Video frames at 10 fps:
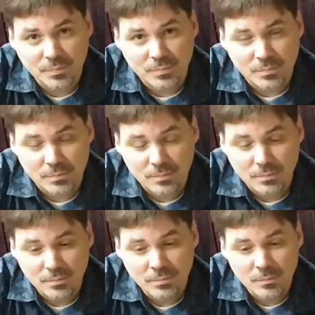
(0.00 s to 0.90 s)

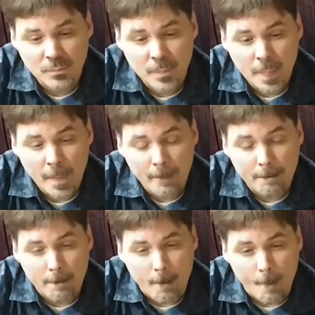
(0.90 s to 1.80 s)

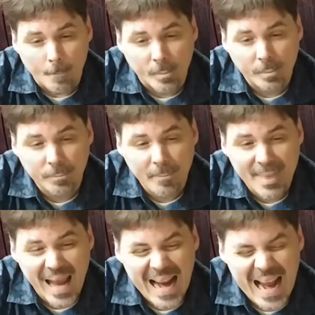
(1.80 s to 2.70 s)

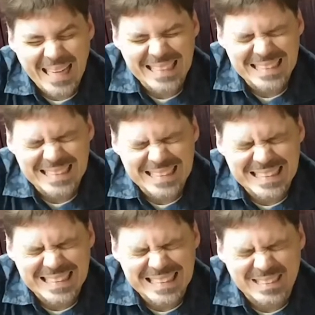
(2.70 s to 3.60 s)

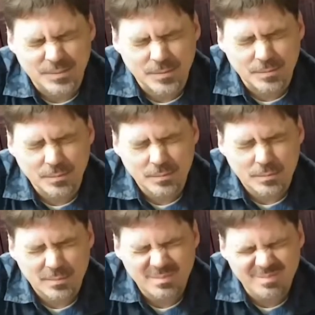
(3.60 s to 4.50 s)

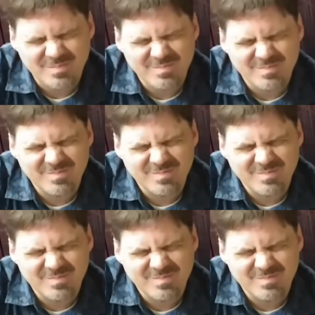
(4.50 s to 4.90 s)
No one is speaking in this clip.